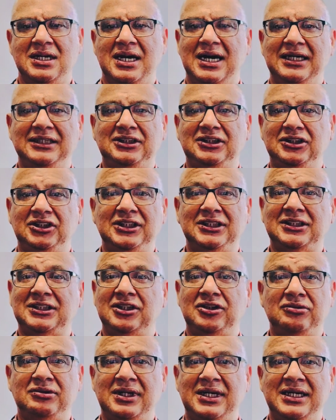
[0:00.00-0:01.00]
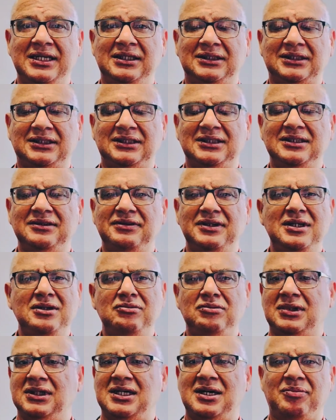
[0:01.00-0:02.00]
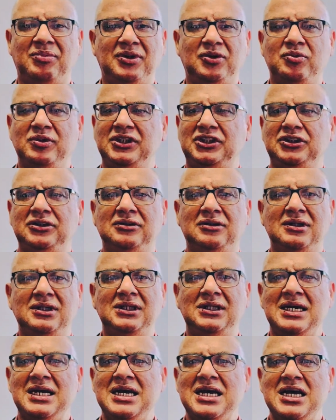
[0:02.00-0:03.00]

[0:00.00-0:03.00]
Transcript: I suggest that you create a survey with a couple of questions on it,